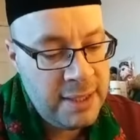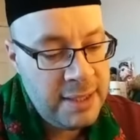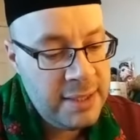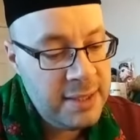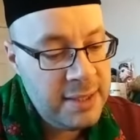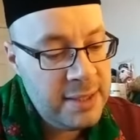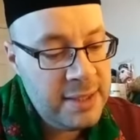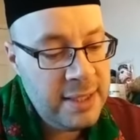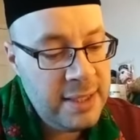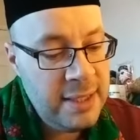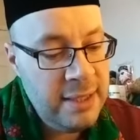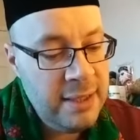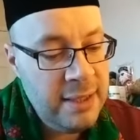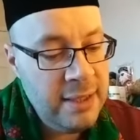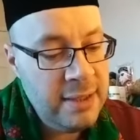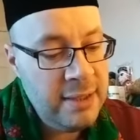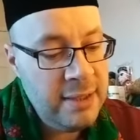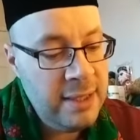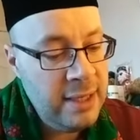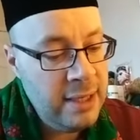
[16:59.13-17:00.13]
seeing
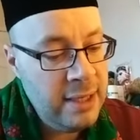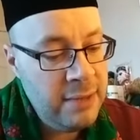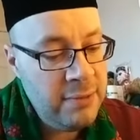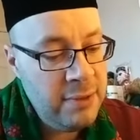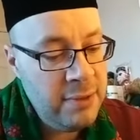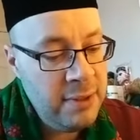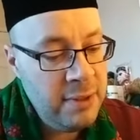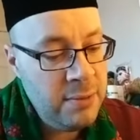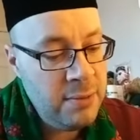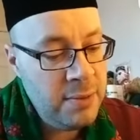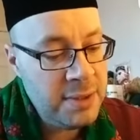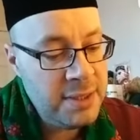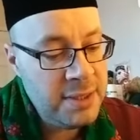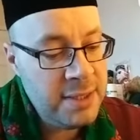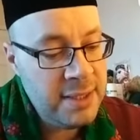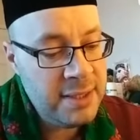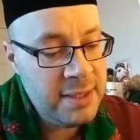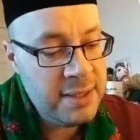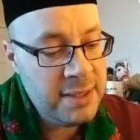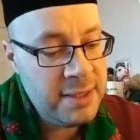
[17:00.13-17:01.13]
and hearing what
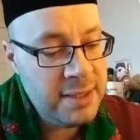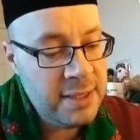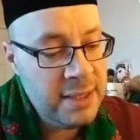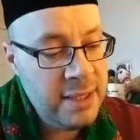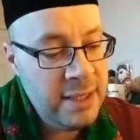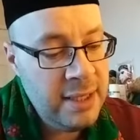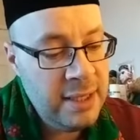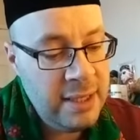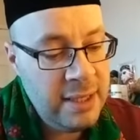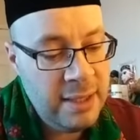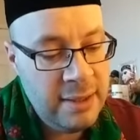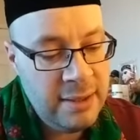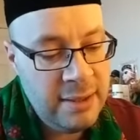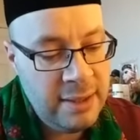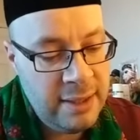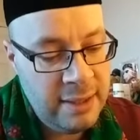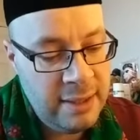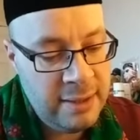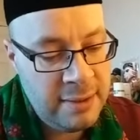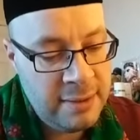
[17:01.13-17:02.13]
I see and
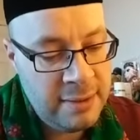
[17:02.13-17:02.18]
hear,